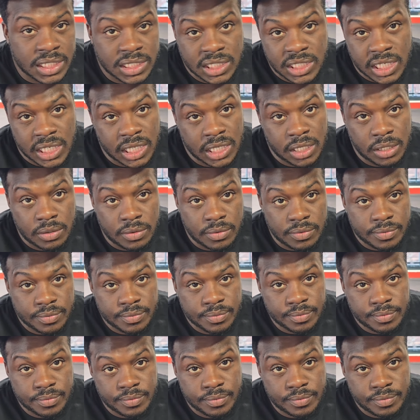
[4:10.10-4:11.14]
This Pitbull
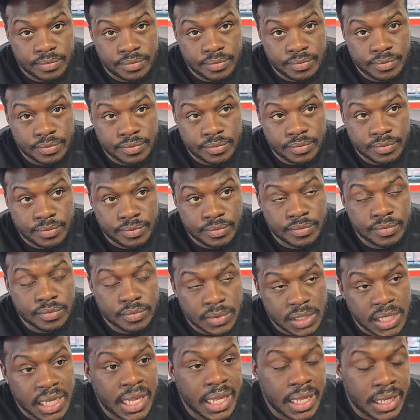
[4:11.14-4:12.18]
first fight at 40.
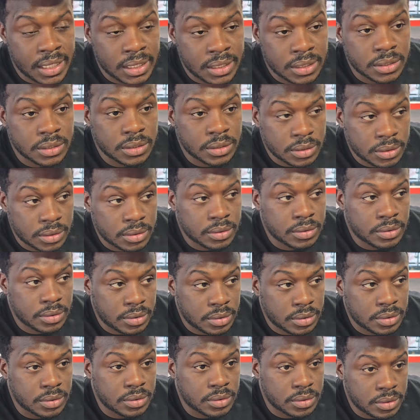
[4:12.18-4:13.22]
Yeah. Rolly's had
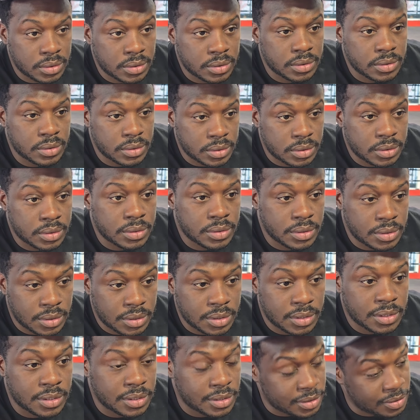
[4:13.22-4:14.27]
one. He didn't look
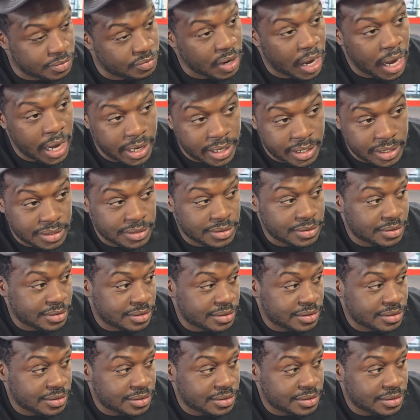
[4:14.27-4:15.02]
spectacular. Right.